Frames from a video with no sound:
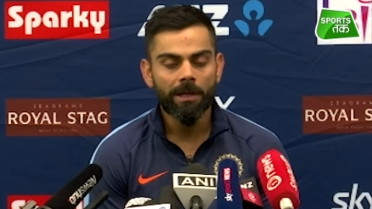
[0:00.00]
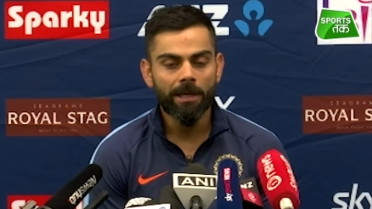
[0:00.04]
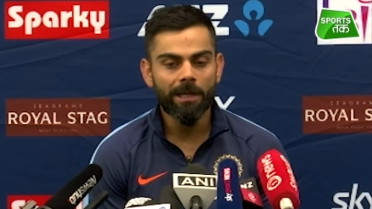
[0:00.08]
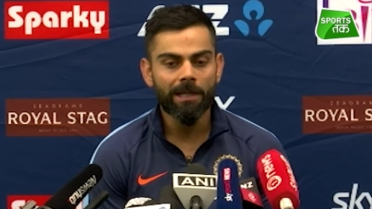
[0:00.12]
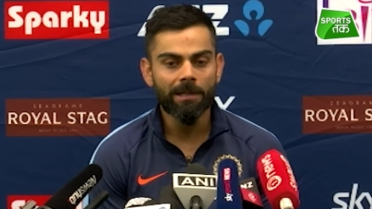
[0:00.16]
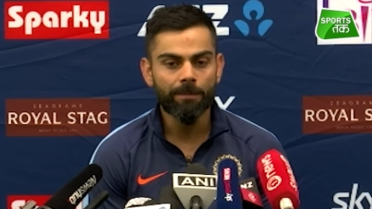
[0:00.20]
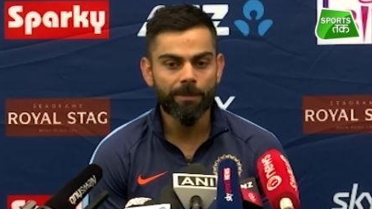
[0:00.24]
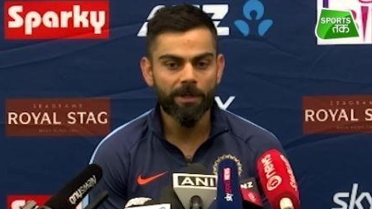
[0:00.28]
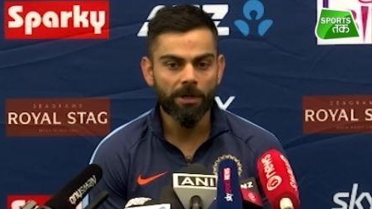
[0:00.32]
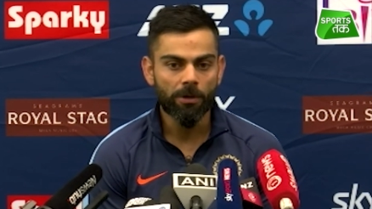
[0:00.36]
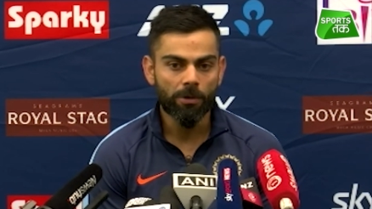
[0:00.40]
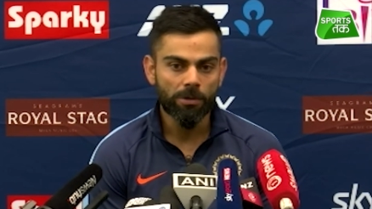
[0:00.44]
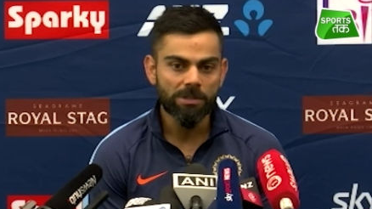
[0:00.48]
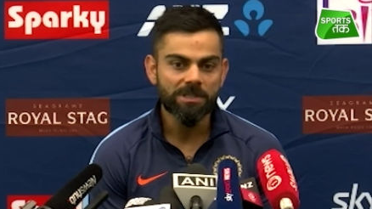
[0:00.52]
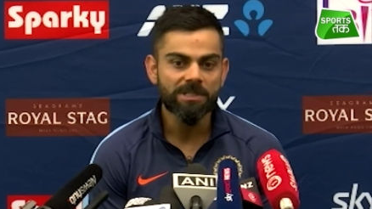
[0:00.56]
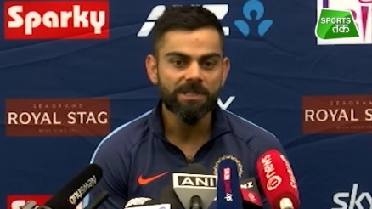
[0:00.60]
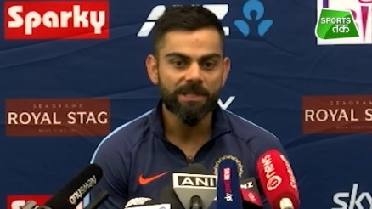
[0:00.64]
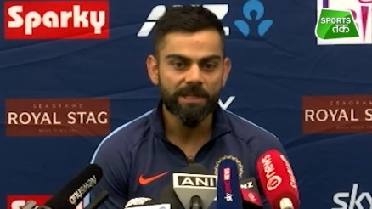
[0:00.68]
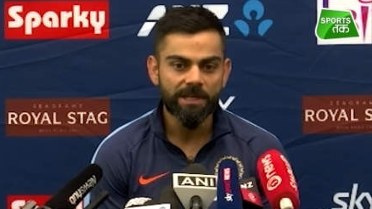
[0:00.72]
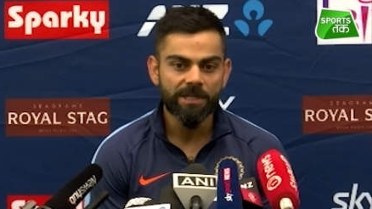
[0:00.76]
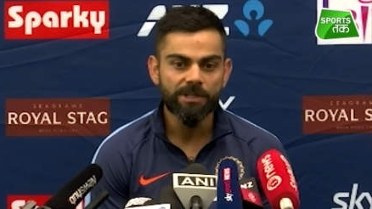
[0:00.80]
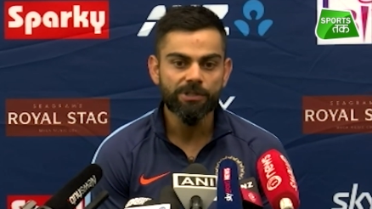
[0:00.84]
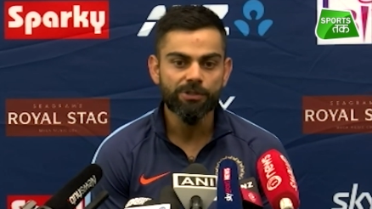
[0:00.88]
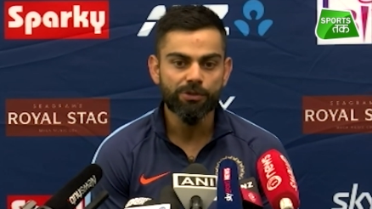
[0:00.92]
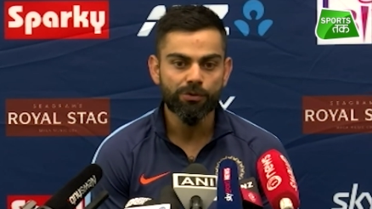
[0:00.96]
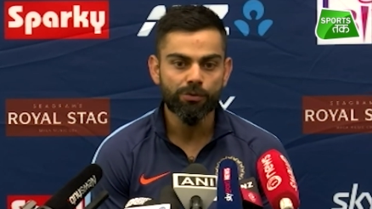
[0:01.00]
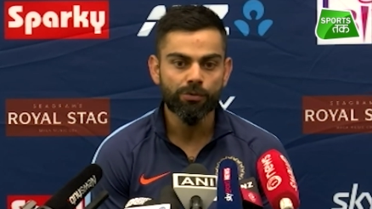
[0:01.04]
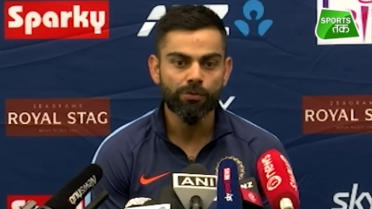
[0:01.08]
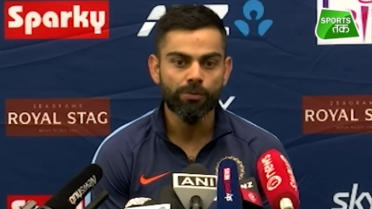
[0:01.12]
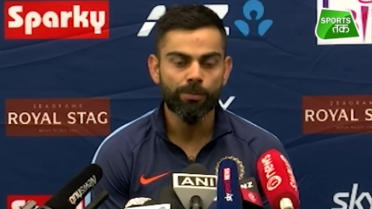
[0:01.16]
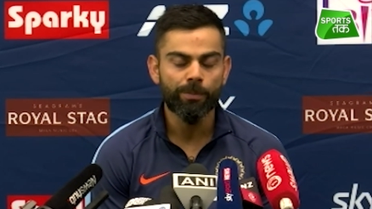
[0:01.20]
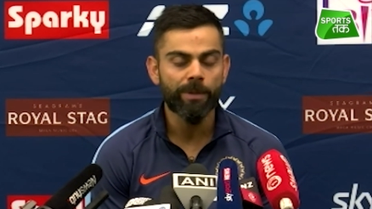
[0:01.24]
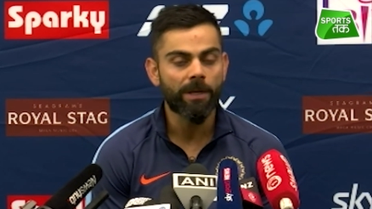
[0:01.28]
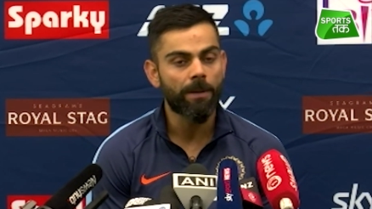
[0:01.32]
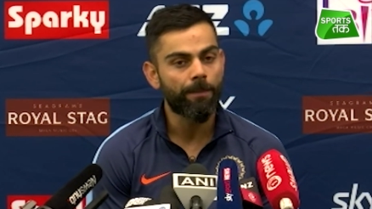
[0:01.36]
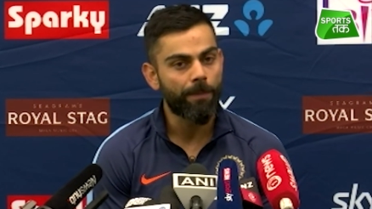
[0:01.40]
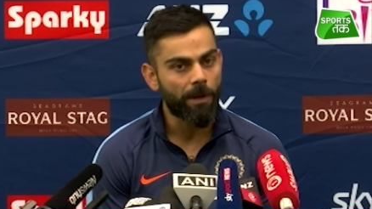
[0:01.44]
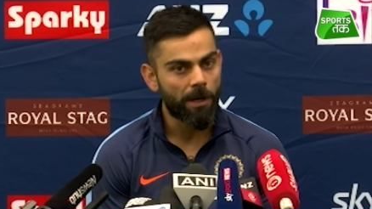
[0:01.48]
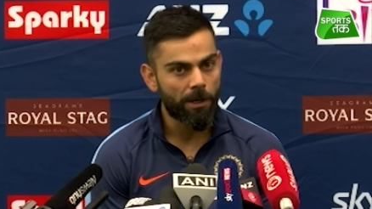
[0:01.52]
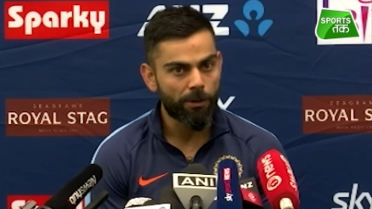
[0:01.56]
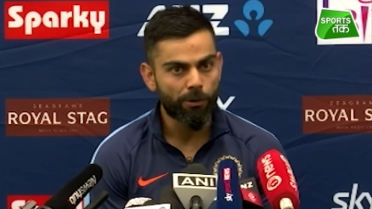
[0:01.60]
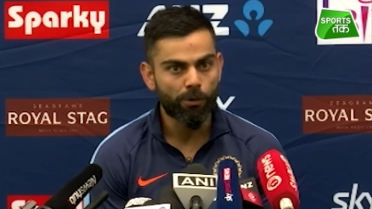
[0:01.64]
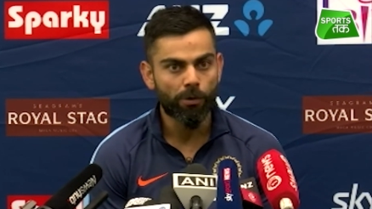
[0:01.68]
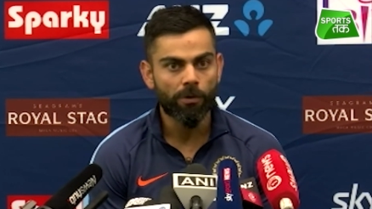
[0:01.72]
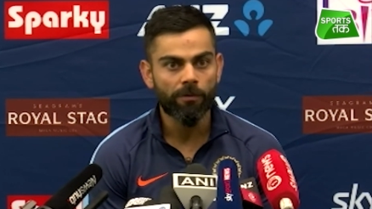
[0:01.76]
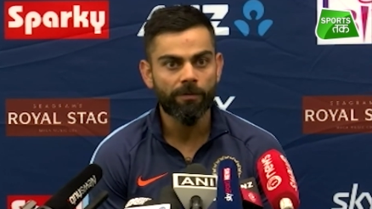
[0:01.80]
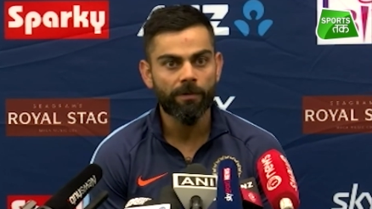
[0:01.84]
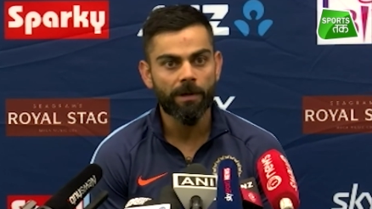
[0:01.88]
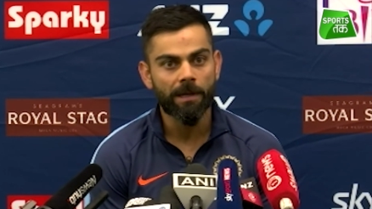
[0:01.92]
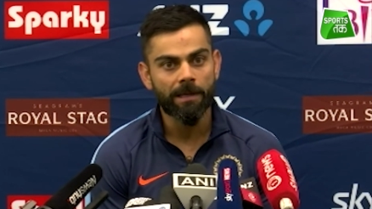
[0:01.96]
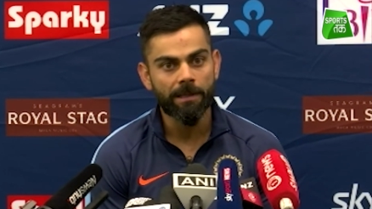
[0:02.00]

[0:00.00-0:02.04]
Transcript: it'll be a good series to be a part of.